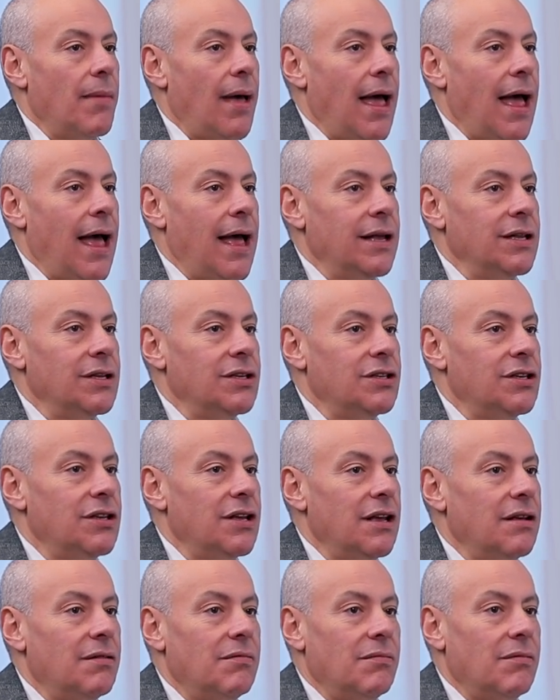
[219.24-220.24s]
and
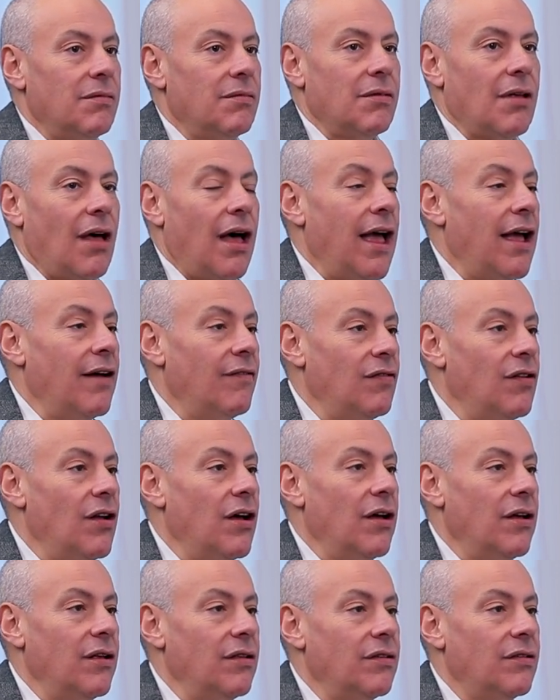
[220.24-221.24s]
I have
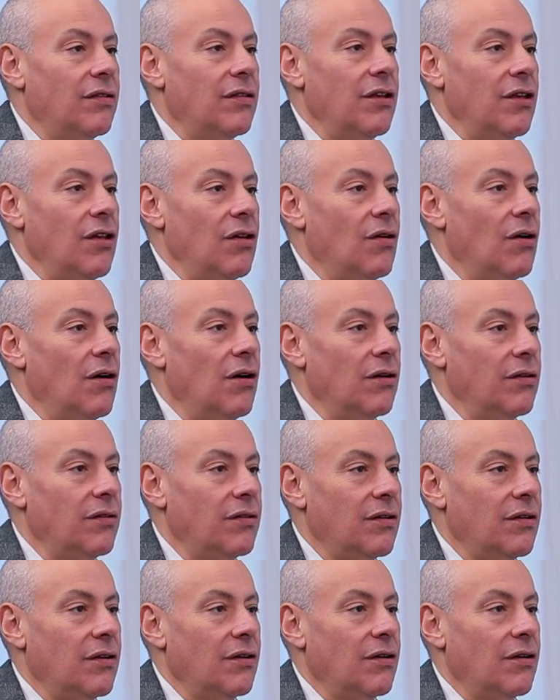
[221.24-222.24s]
learned that you can't
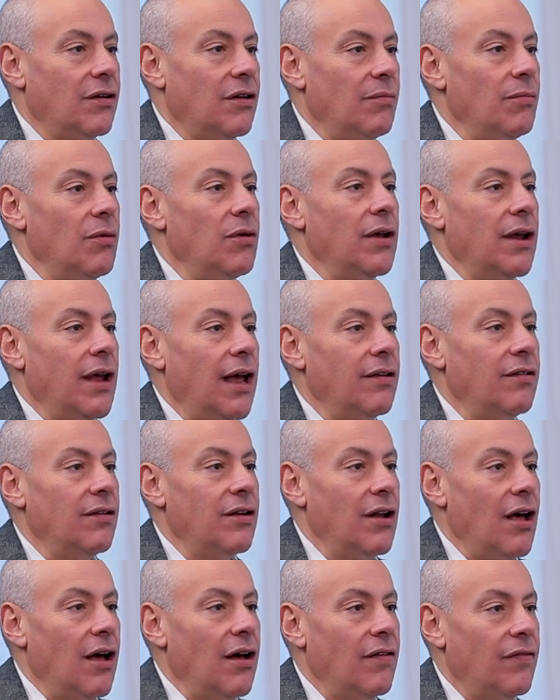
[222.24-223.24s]
communicate
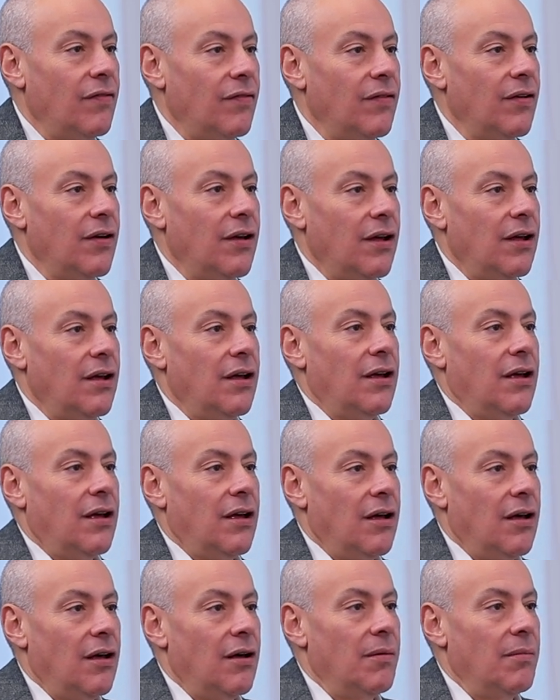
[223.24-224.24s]
enough,
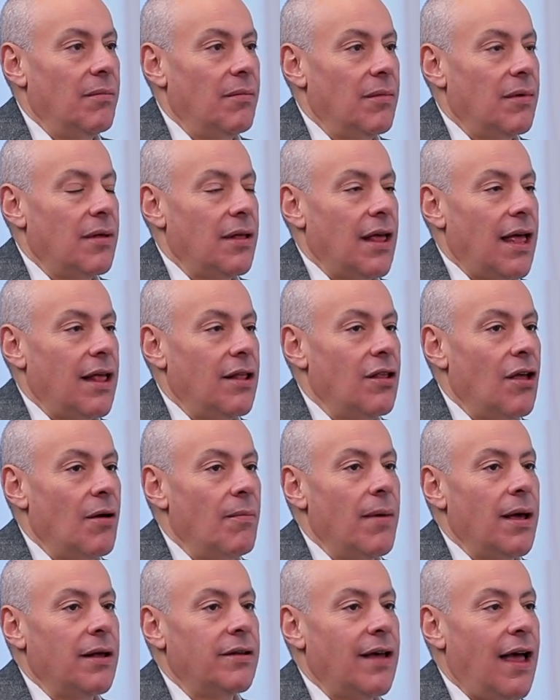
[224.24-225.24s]
no
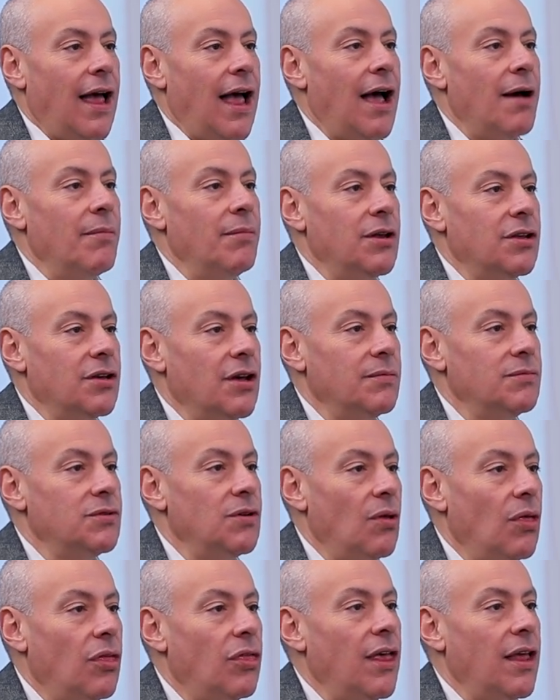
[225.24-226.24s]
matter how many times
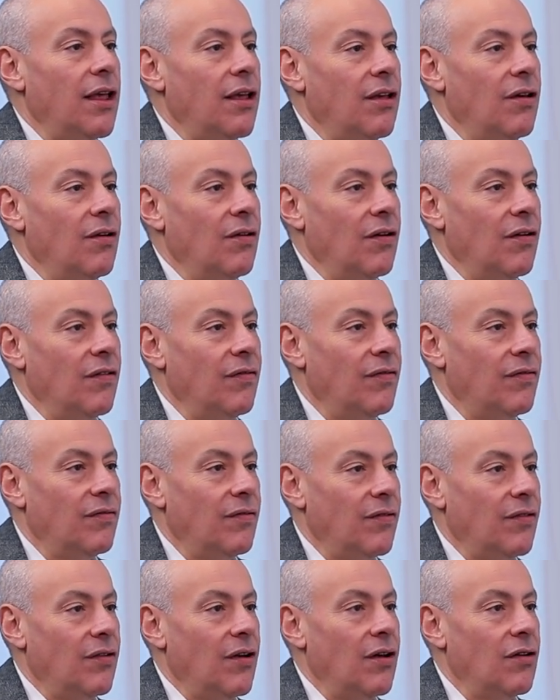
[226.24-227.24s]
you think you
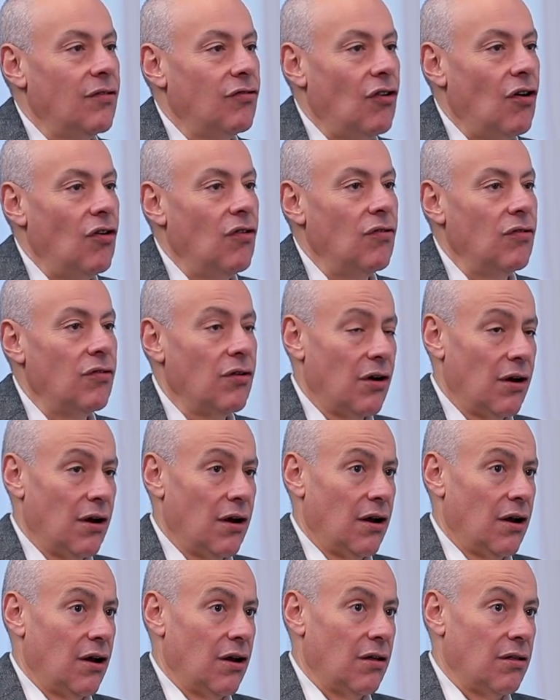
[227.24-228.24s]
have told
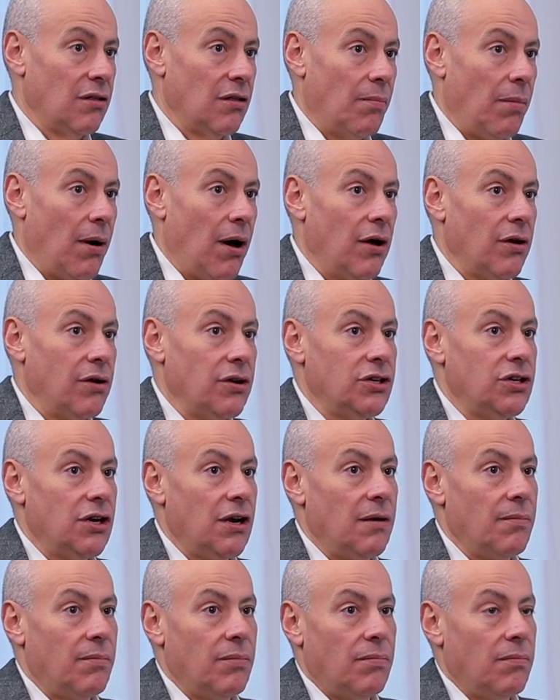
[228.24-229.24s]
the
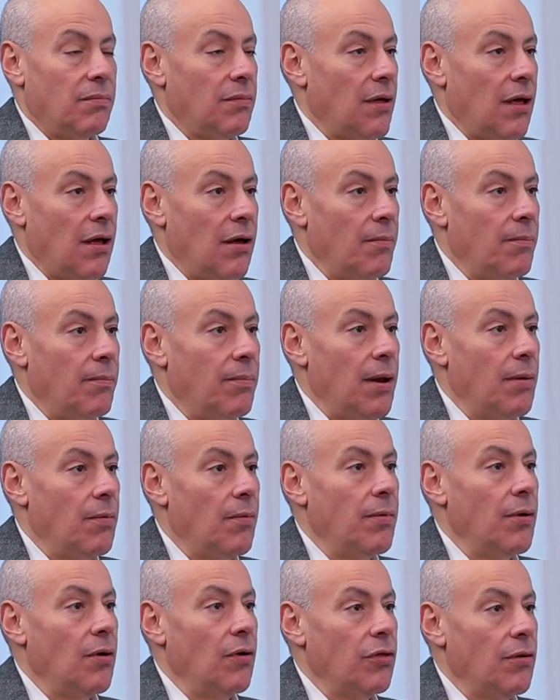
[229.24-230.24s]
partnership, people
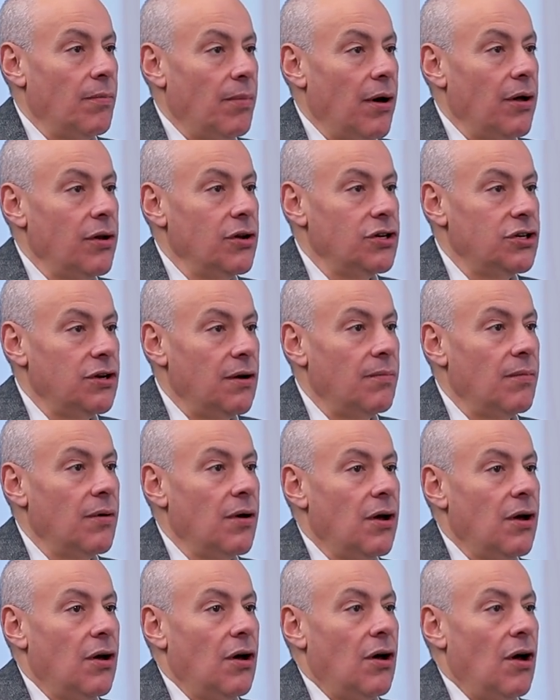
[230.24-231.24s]
beyond the partnership,
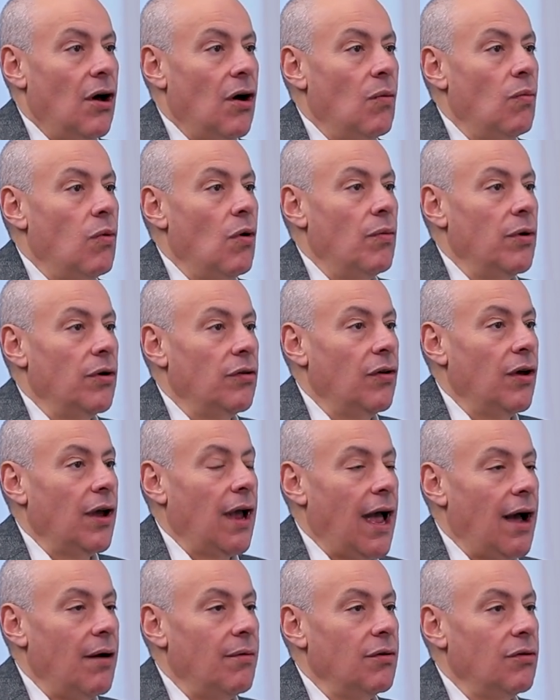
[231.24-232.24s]
what we're doing,
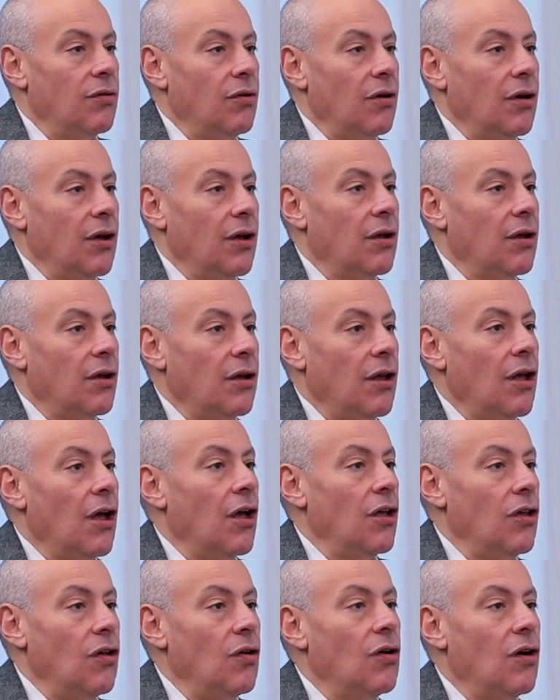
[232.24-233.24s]
how we're doing,
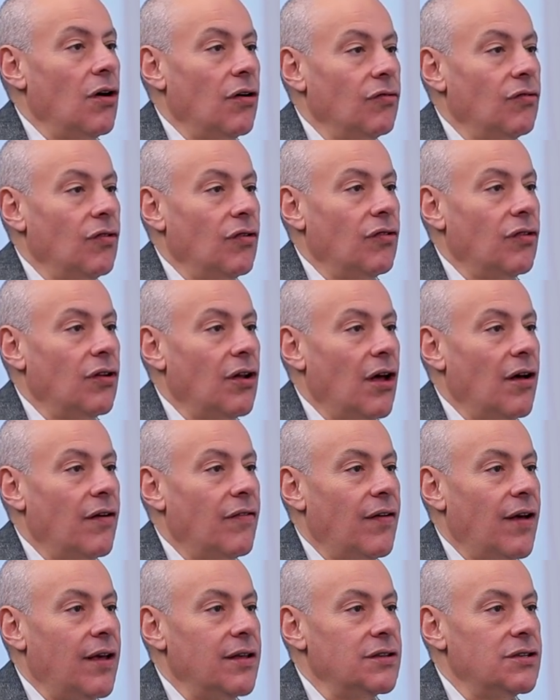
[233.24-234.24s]
you can't do it
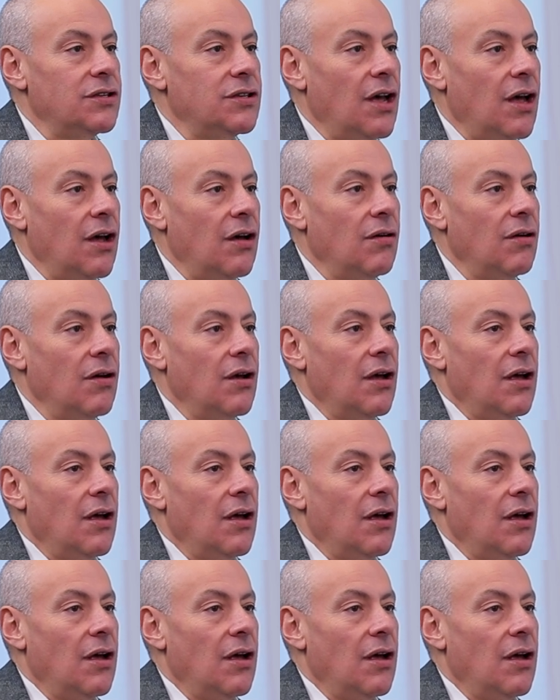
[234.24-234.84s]
enough. And so